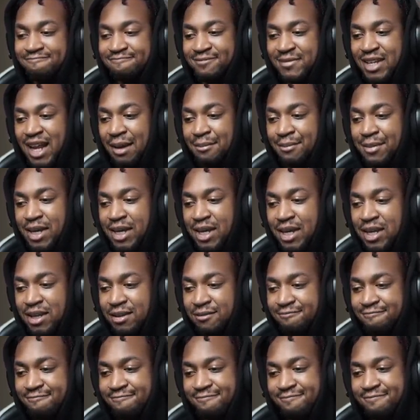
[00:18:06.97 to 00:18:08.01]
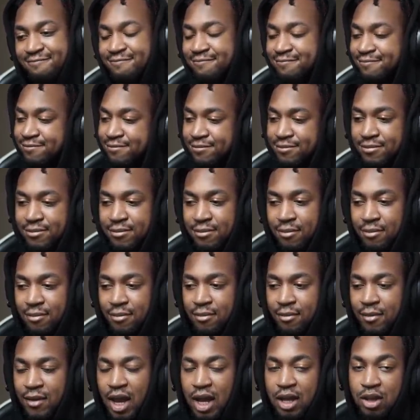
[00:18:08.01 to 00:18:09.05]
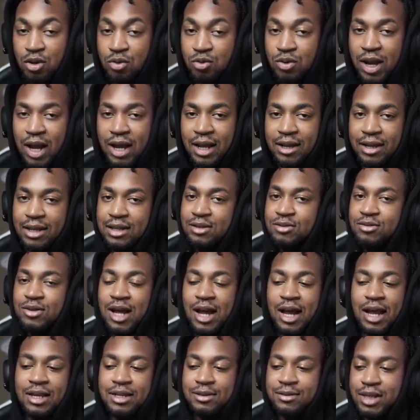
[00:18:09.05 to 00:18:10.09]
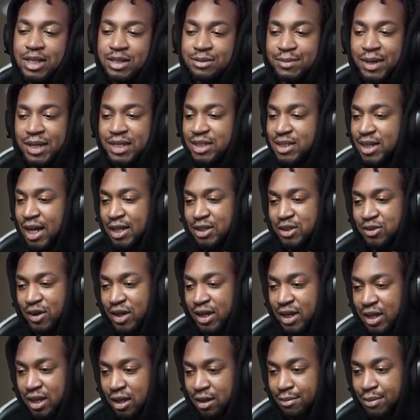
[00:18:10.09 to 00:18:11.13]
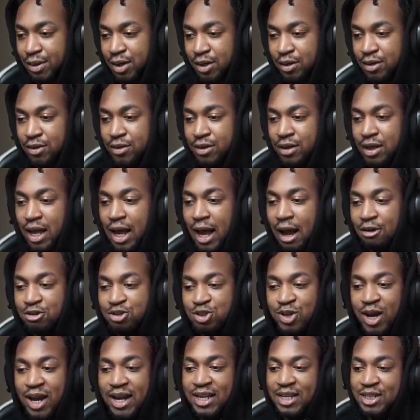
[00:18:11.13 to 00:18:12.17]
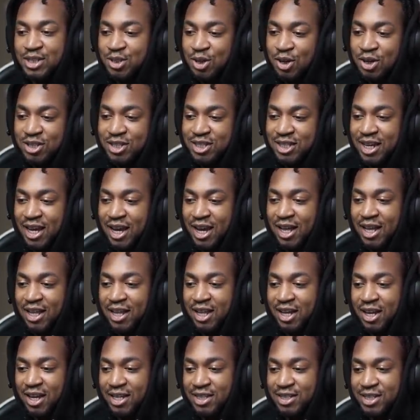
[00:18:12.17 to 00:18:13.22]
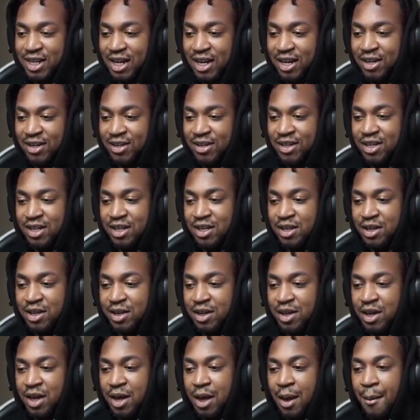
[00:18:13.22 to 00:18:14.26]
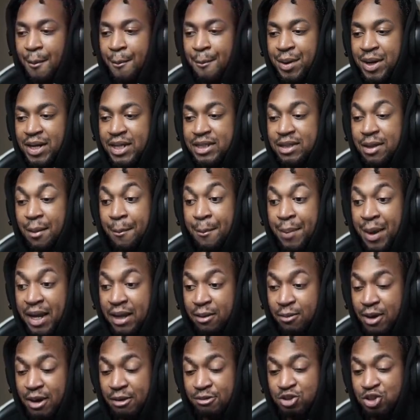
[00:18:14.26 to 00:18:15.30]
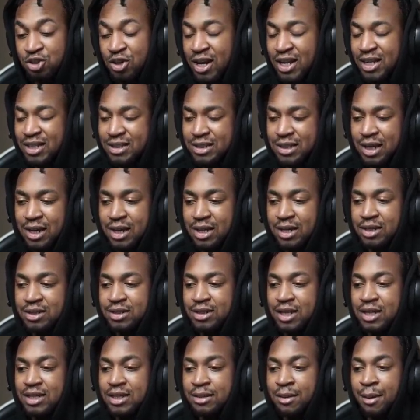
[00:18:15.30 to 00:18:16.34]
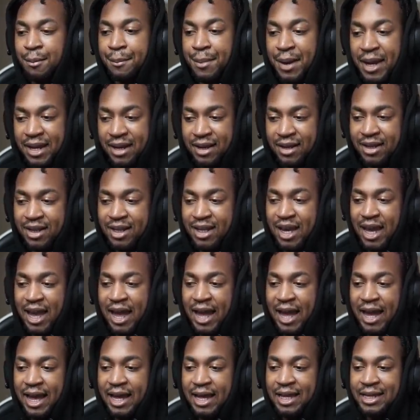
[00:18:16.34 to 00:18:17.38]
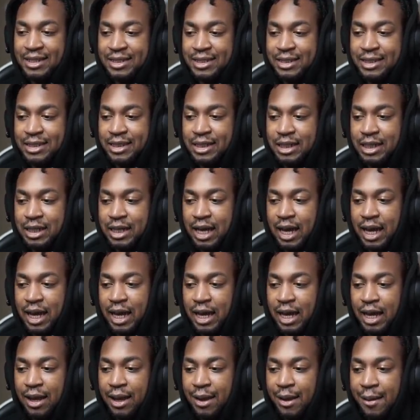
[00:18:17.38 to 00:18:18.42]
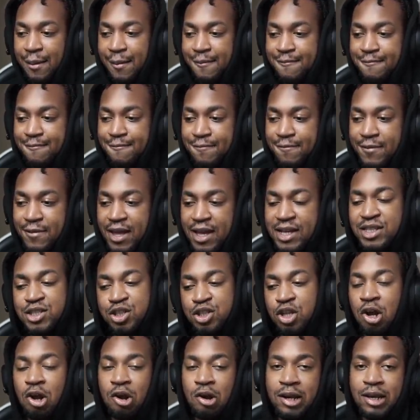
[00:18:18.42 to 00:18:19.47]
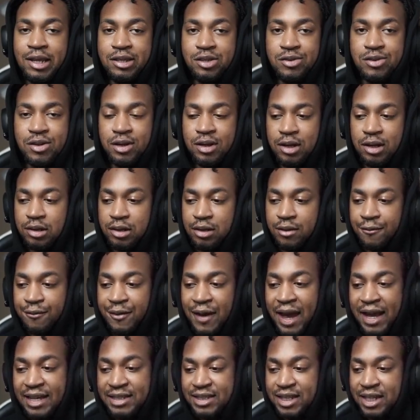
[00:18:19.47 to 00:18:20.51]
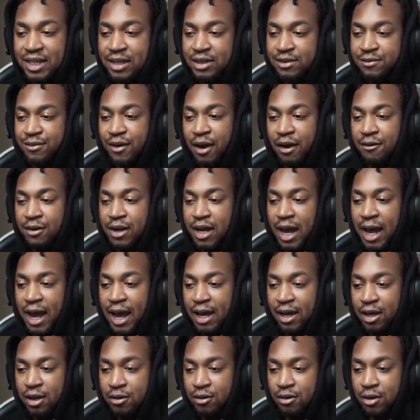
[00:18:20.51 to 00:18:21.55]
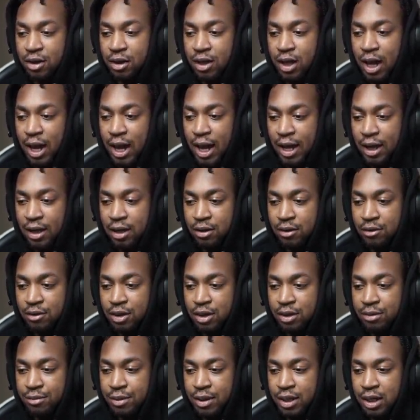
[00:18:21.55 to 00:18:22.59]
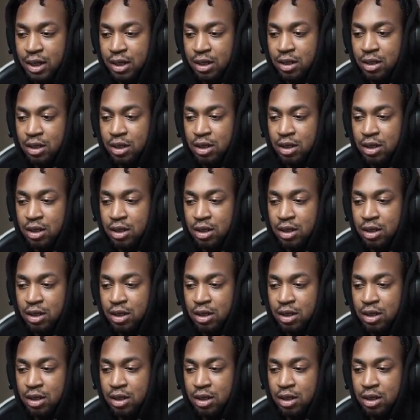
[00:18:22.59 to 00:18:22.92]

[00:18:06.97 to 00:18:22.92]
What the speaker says: I mean... I do not judge my shots right there, bro. I was trying to talk to y'all and look at y'all. But what I was trying to say is it debatedly has... It's third. The Vaznik is very accurate, man.